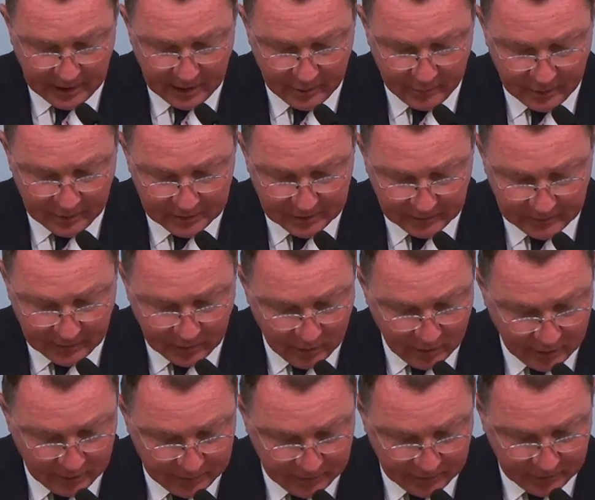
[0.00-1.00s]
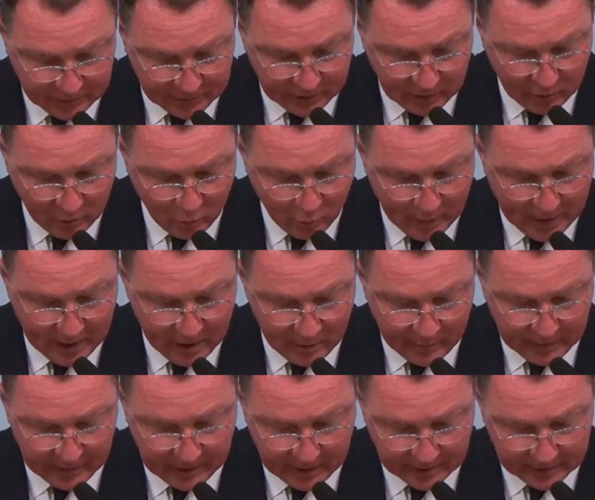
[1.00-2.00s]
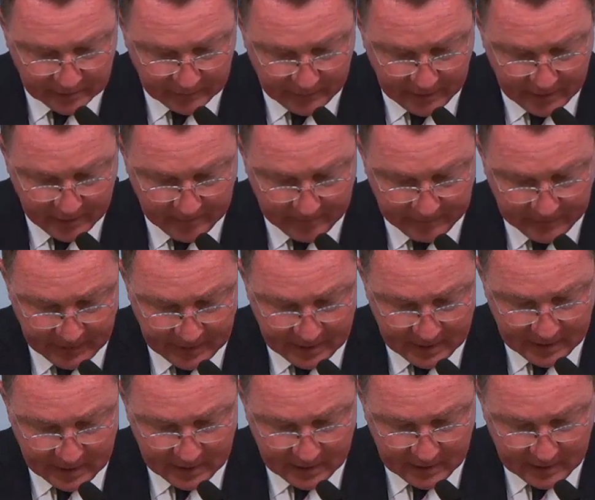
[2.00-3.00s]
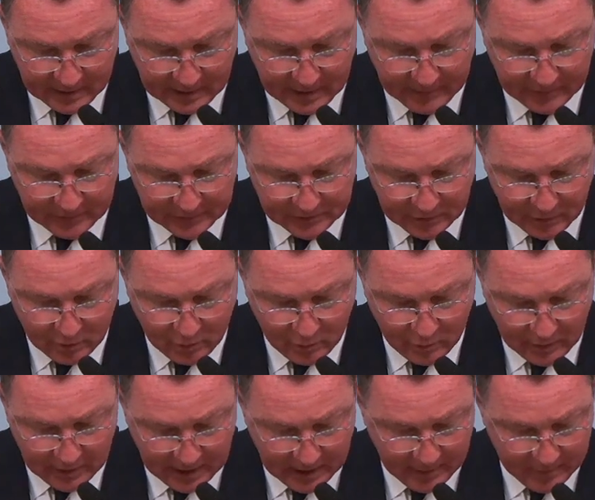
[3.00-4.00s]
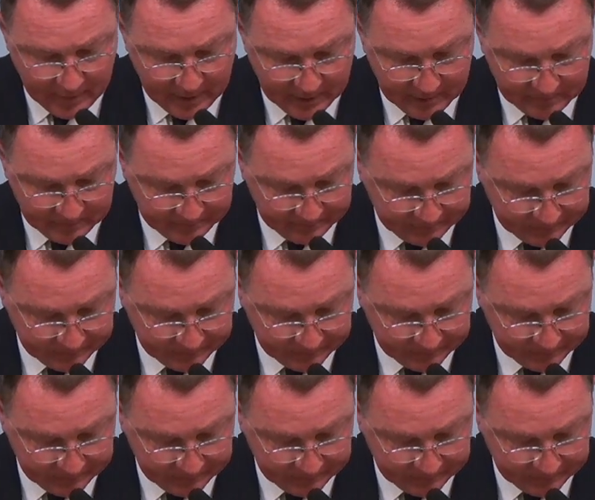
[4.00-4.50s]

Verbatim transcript: kindreds of the earth shall wail because of him. Even so, amen.